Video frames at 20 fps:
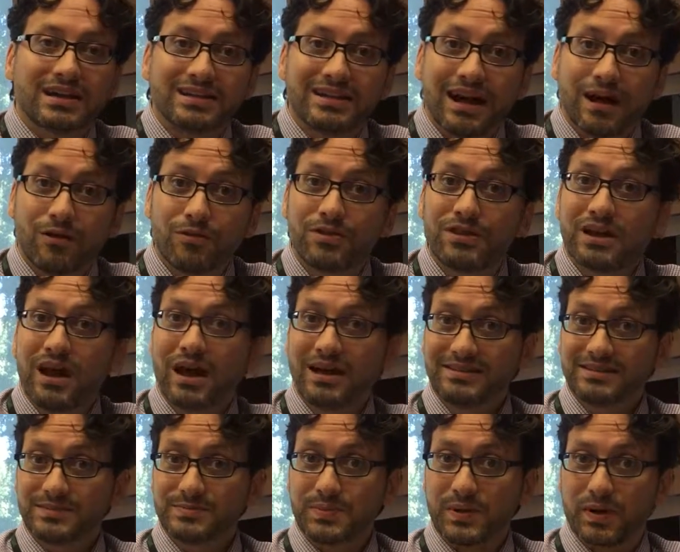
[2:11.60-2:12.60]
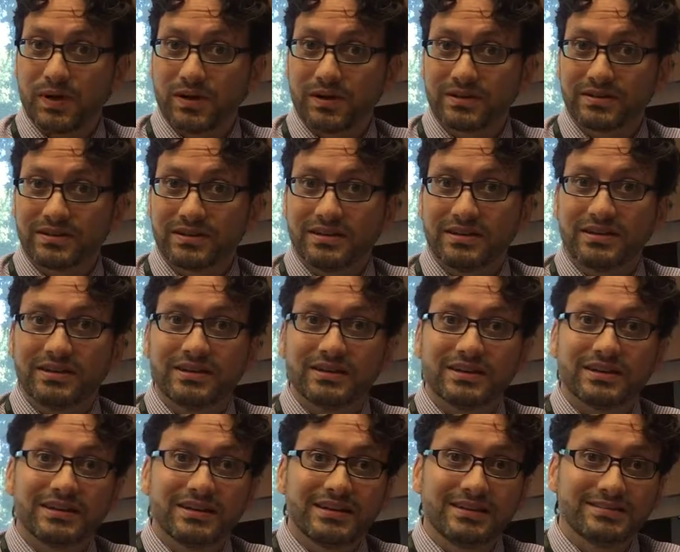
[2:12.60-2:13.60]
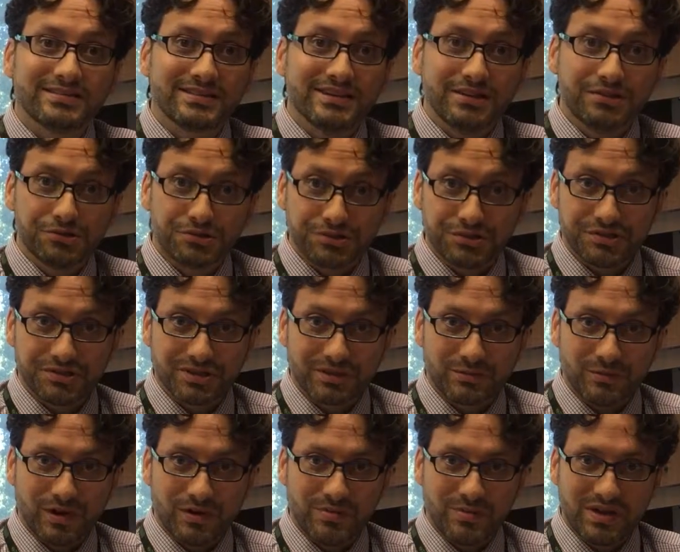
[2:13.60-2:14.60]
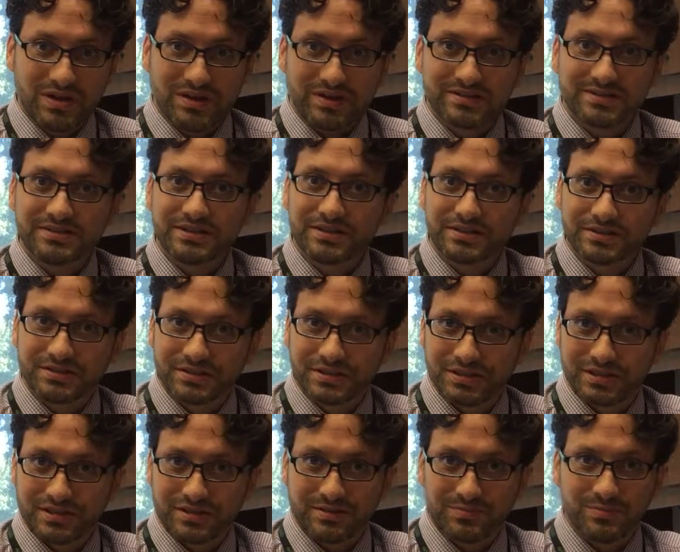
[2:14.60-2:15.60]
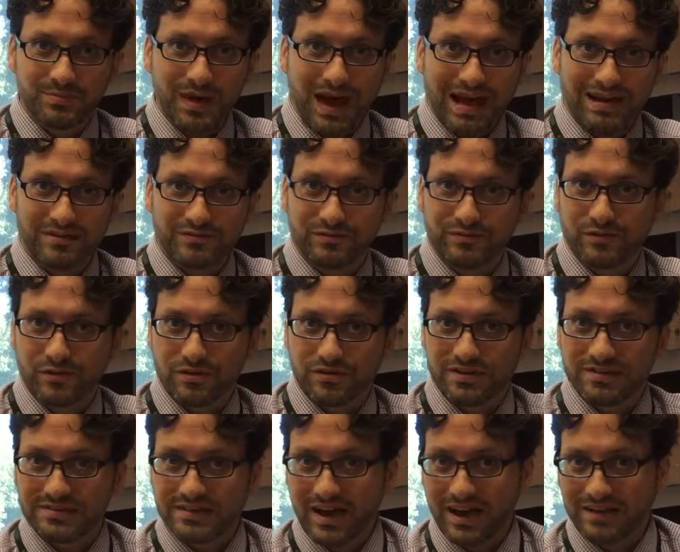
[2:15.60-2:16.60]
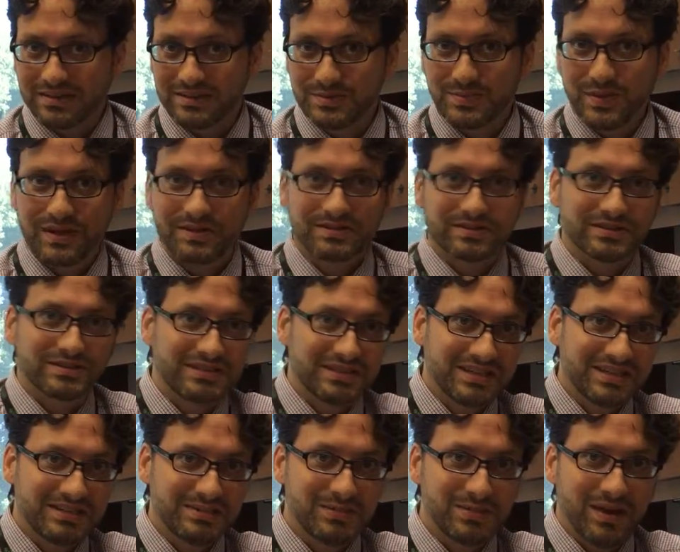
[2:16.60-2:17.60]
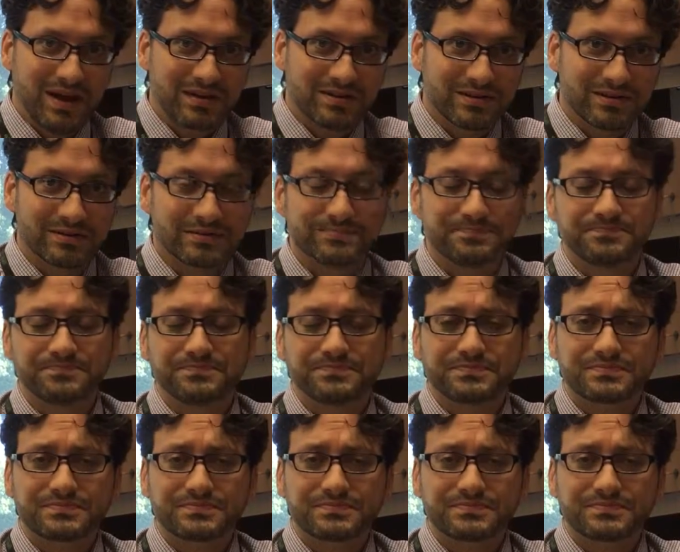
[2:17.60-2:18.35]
Now the ice part is an interesting one because there's a back and forth. Is ice better? Is heat better?